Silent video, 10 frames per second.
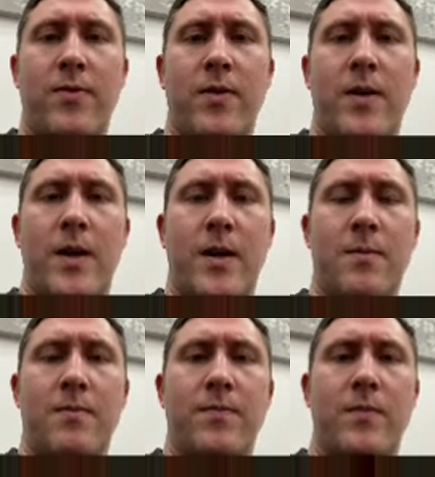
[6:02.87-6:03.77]

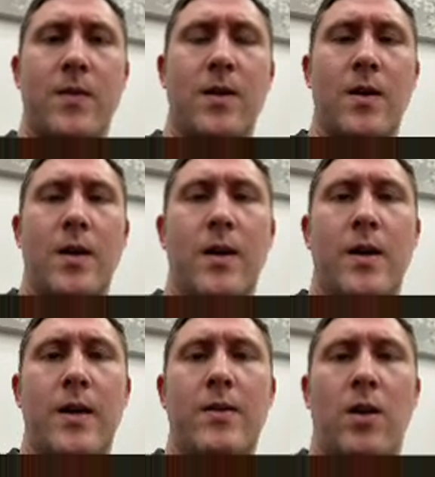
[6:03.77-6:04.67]

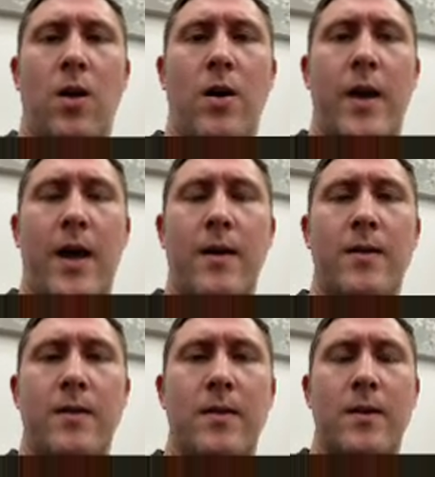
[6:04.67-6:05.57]
in the locker
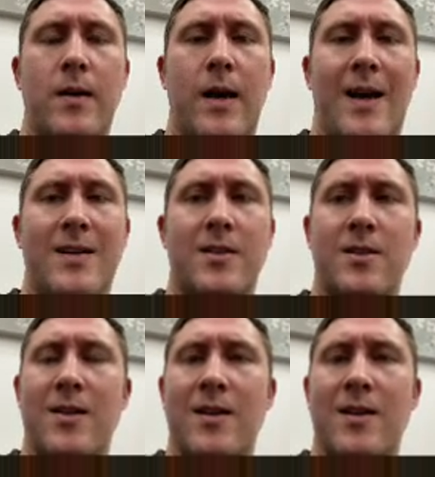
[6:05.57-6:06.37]
as